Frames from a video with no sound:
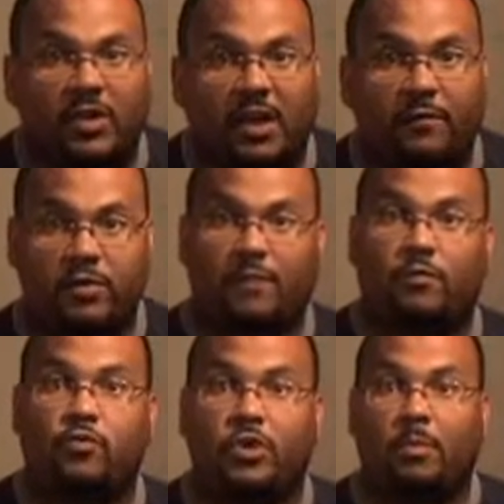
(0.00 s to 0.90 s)
Stanford
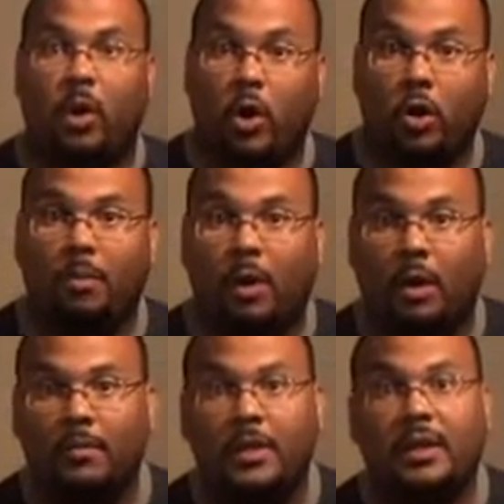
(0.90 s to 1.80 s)
after Jim
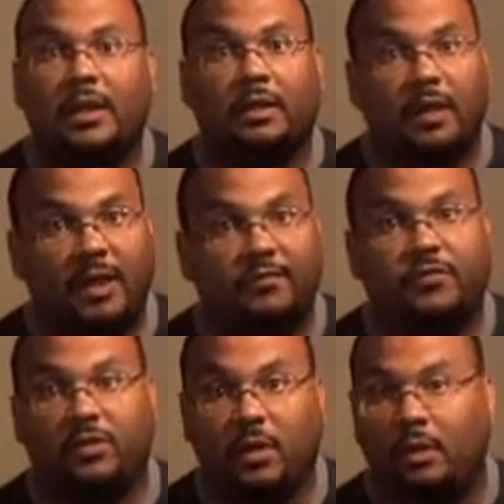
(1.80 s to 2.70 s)
Harbaugh left
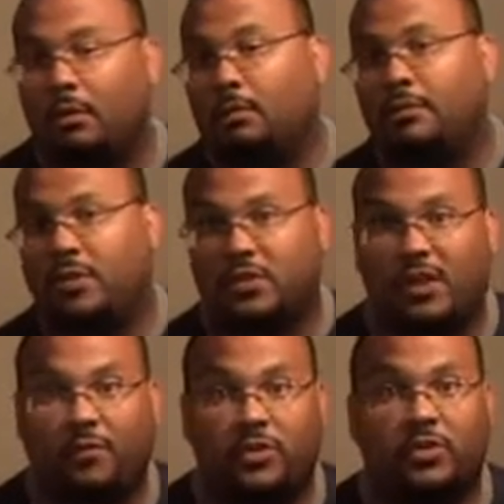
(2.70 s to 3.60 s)
to go to the
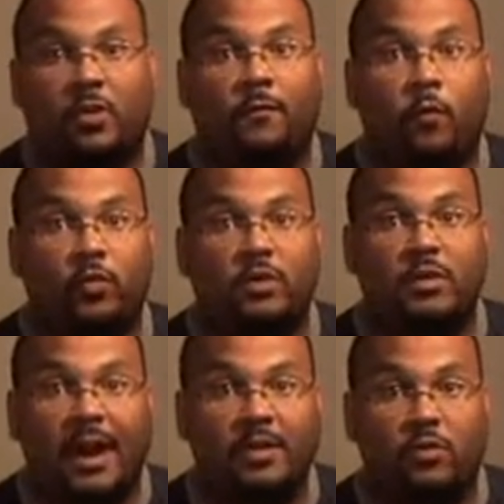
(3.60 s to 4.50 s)
San Francisco
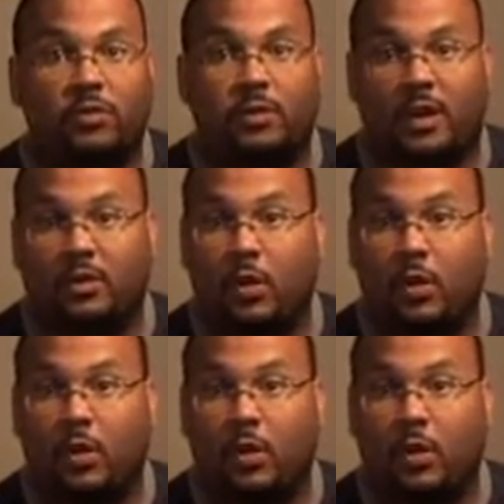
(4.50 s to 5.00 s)
49ers to head